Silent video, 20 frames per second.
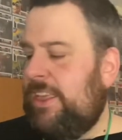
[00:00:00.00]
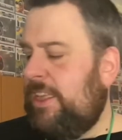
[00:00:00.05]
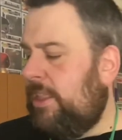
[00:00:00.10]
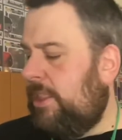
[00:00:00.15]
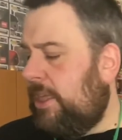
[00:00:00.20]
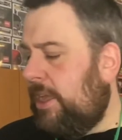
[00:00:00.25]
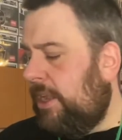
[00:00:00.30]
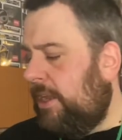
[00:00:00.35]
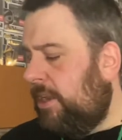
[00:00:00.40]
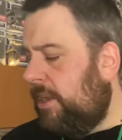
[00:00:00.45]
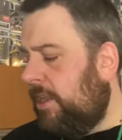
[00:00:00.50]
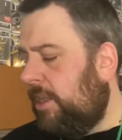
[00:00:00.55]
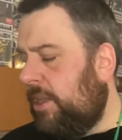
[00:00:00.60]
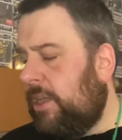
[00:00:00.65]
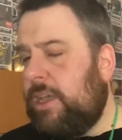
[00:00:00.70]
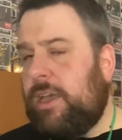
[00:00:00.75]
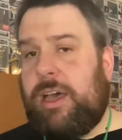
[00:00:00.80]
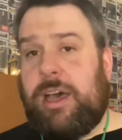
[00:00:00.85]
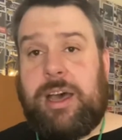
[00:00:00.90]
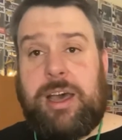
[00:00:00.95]
then
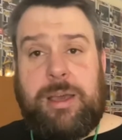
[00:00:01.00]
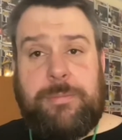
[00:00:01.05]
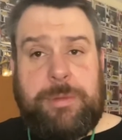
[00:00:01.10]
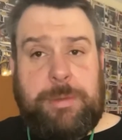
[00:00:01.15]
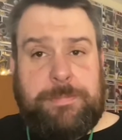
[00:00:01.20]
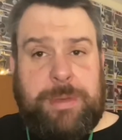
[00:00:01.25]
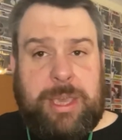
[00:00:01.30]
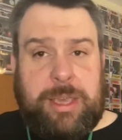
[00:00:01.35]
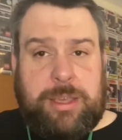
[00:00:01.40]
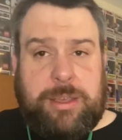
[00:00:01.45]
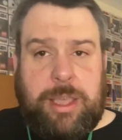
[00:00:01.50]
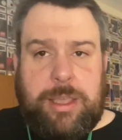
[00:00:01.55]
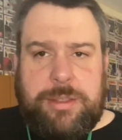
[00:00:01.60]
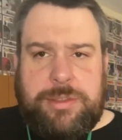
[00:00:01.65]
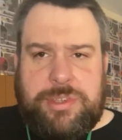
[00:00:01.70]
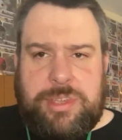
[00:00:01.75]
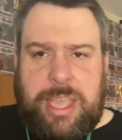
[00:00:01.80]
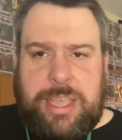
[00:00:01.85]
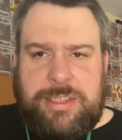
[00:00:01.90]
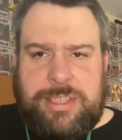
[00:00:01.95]
uh, I'm a big
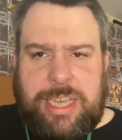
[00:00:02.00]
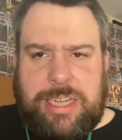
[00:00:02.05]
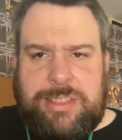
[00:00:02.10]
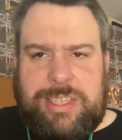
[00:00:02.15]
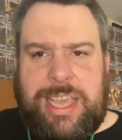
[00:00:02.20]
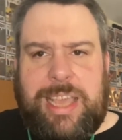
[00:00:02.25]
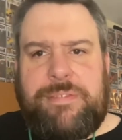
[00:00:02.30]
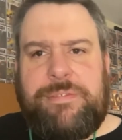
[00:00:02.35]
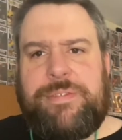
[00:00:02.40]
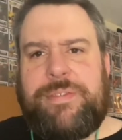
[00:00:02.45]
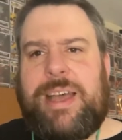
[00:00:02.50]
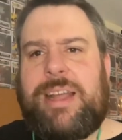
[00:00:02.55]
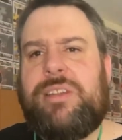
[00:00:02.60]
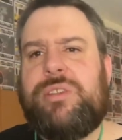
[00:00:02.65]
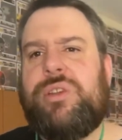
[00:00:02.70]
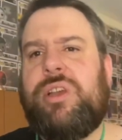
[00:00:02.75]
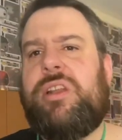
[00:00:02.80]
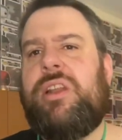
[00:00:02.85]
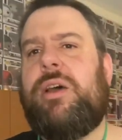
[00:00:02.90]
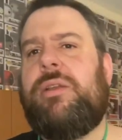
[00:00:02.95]
Saint Etienne fan,
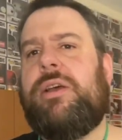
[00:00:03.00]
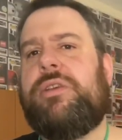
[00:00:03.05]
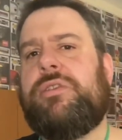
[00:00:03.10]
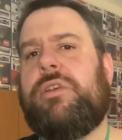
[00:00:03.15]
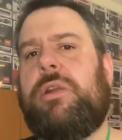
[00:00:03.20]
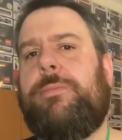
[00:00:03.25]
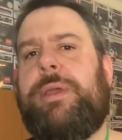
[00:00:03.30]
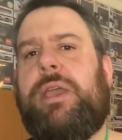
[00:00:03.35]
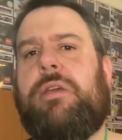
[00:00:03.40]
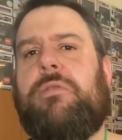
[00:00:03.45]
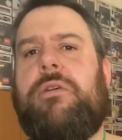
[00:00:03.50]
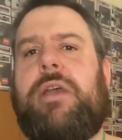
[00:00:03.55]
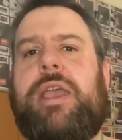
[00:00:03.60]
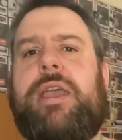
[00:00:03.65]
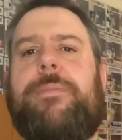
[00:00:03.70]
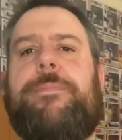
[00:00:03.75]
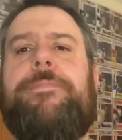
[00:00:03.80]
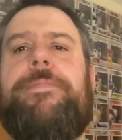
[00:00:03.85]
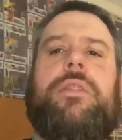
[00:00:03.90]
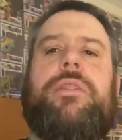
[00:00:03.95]
so I know that's going to be great.